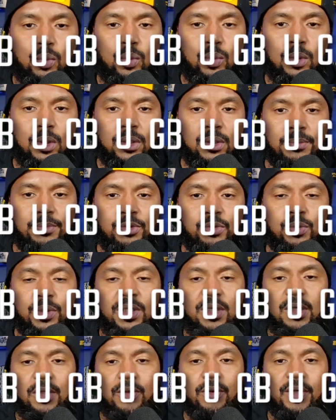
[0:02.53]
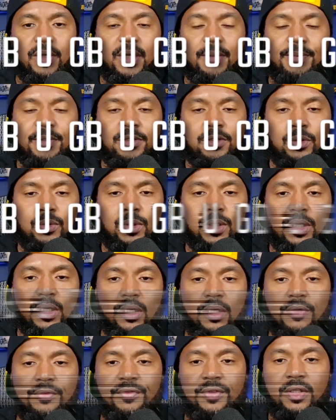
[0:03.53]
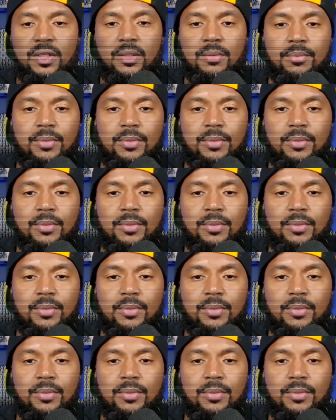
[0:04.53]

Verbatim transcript: Welcome to another episode of The